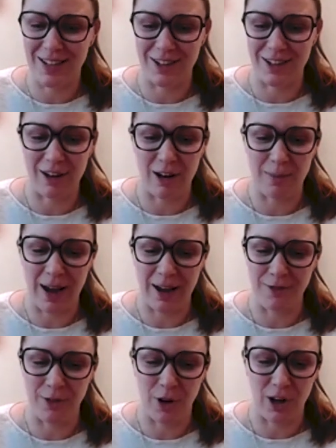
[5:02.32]
here are by
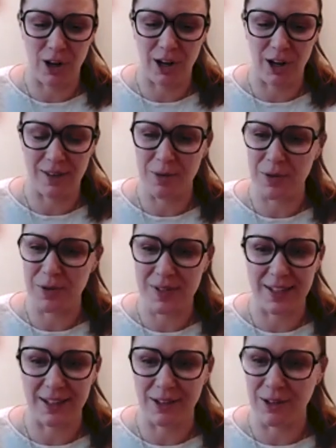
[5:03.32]
far the most
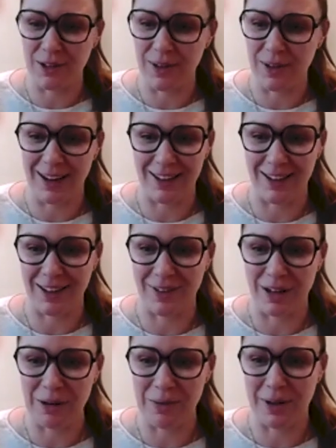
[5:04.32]
skilled, I think, of
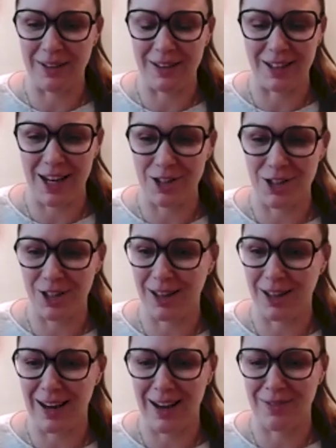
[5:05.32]
anywhere in the nation.
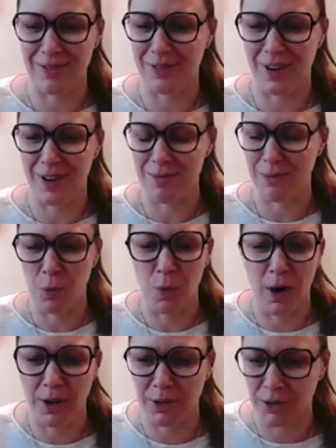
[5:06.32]
They have um,
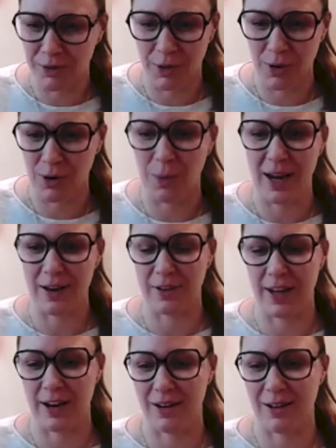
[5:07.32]
wonderful way
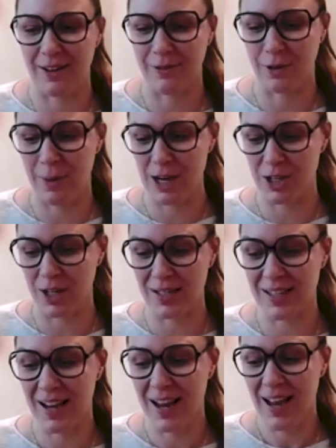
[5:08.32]
of caring for
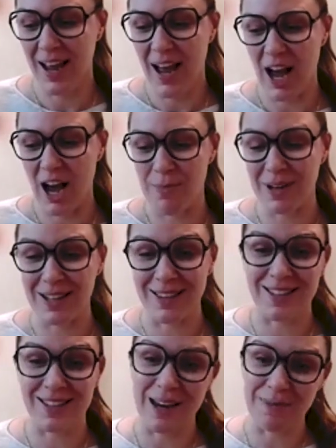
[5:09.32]
patients. Uh, but at
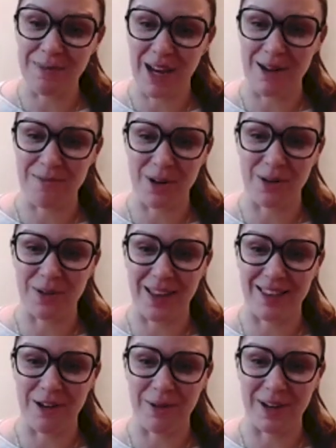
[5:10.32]
the same time, you know,
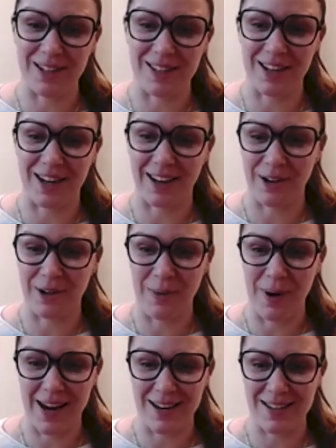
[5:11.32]
I think we get stuck in our
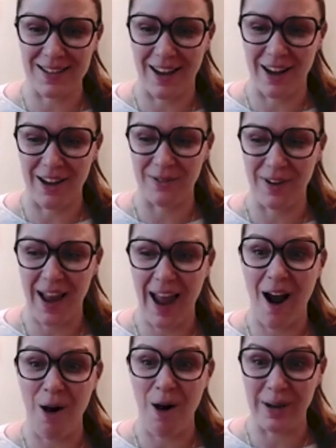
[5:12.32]
ways of
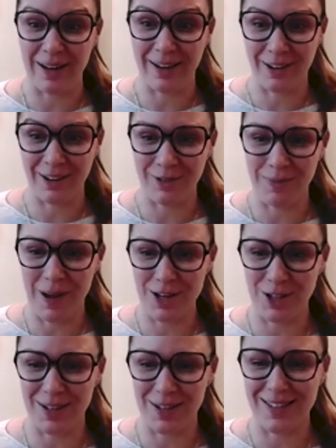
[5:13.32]
how we care for
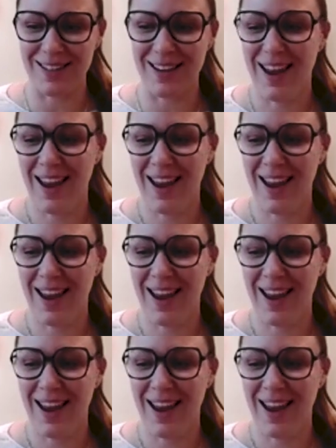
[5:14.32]
patients.